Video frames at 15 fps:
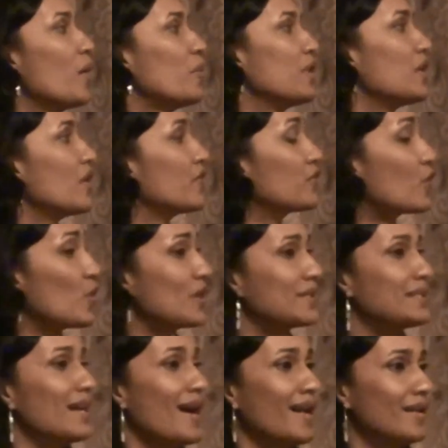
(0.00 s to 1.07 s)
but of course
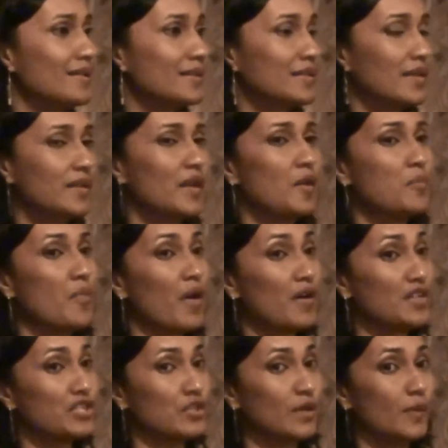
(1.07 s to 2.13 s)
Alison and
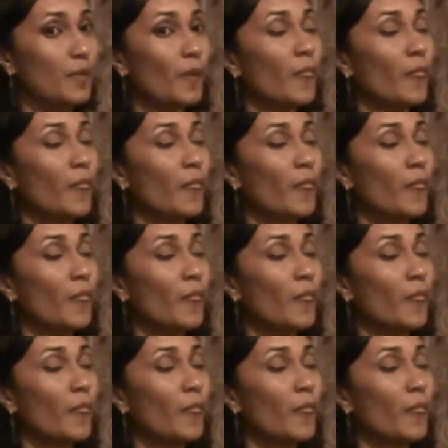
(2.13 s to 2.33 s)
Marsha.